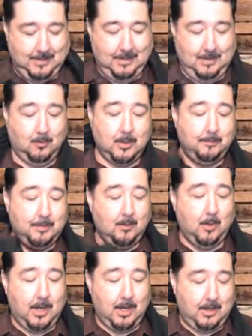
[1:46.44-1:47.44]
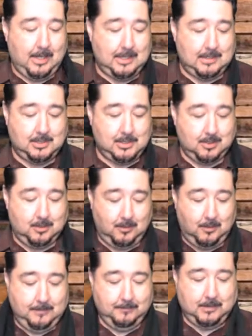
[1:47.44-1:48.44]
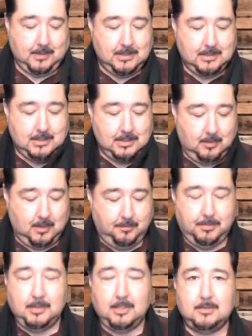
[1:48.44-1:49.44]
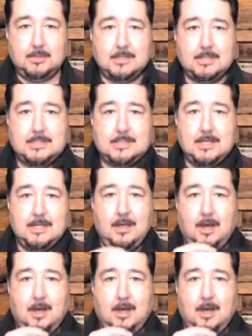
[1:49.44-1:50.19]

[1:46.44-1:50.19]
wouldn't be wearing it to deal with pollutants